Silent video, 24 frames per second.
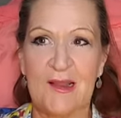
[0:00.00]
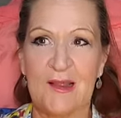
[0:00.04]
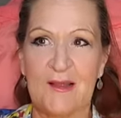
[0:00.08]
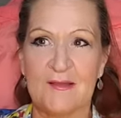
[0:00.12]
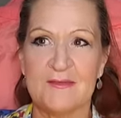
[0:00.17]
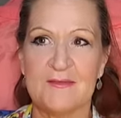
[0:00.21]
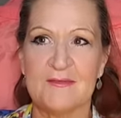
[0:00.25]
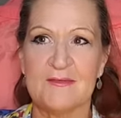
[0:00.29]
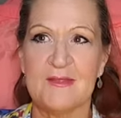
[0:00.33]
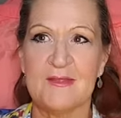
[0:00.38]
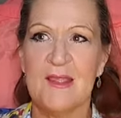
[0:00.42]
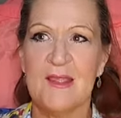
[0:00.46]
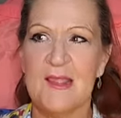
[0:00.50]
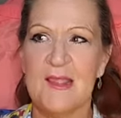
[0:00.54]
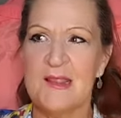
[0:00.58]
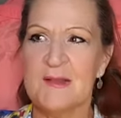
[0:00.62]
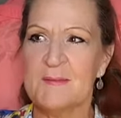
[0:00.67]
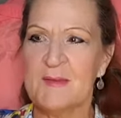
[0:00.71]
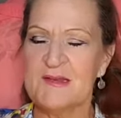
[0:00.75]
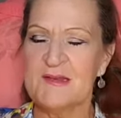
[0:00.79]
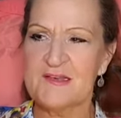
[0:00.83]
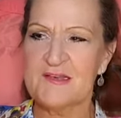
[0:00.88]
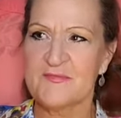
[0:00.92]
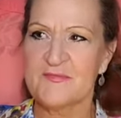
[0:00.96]
As in
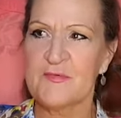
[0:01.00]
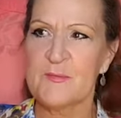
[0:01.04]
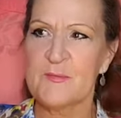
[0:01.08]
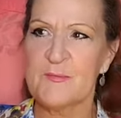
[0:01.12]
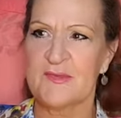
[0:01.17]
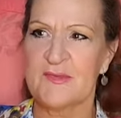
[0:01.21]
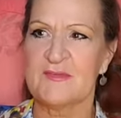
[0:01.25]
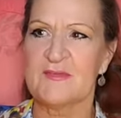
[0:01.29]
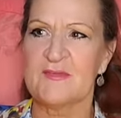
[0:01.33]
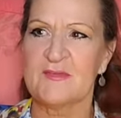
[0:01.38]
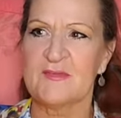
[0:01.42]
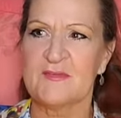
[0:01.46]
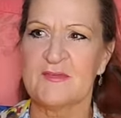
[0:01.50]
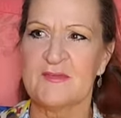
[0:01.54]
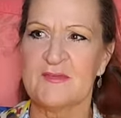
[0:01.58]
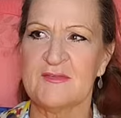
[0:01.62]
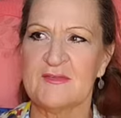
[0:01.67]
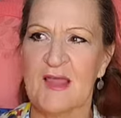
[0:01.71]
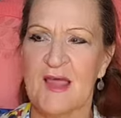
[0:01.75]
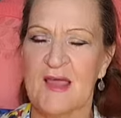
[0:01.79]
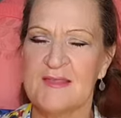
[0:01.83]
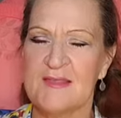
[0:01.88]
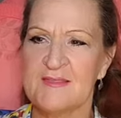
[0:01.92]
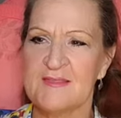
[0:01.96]
my different businesses,
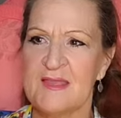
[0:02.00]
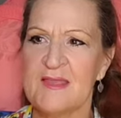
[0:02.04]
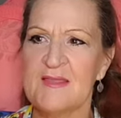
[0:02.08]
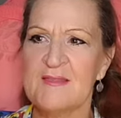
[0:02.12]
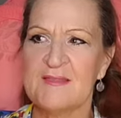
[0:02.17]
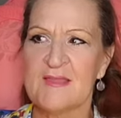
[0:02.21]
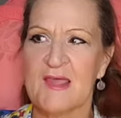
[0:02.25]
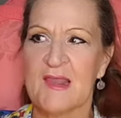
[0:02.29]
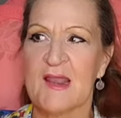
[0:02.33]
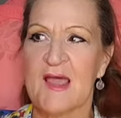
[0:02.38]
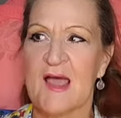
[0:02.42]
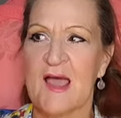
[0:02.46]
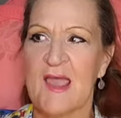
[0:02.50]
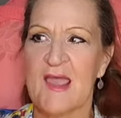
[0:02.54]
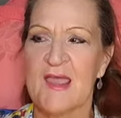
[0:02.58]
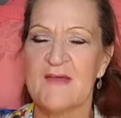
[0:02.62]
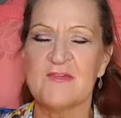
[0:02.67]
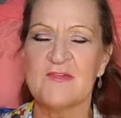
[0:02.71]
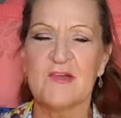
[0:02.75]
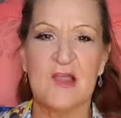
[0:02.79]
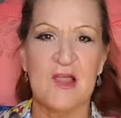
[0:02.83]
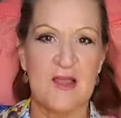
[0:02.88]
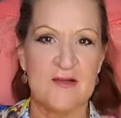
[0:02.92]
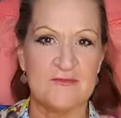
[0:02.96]
I think that I have
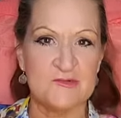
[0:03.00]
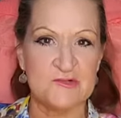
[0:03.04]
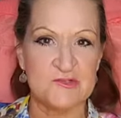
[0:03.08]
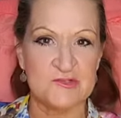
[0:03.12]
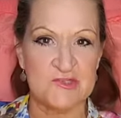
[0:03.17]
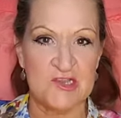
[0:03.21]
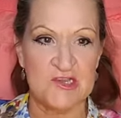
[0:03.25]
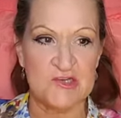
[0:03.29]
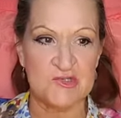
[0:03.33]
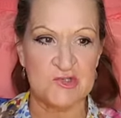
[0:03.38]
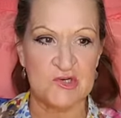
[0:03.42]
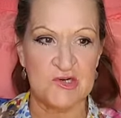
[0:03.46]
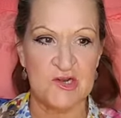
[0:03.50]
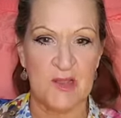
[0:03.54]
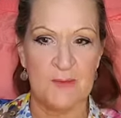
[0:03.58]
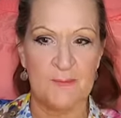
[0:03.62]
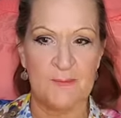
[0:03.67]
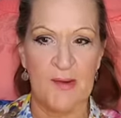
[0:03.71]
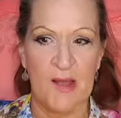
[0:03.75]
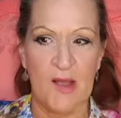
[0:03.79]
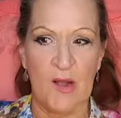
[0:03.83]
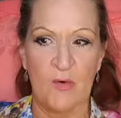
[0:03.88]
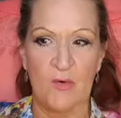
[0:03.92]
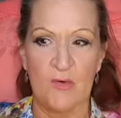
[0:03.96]
a conversation
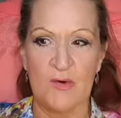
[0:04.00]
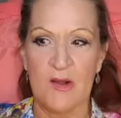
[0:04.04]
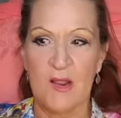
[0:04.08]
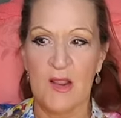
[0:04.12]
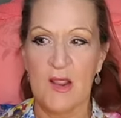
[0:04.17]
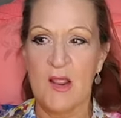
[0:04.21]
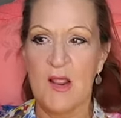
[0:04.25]
about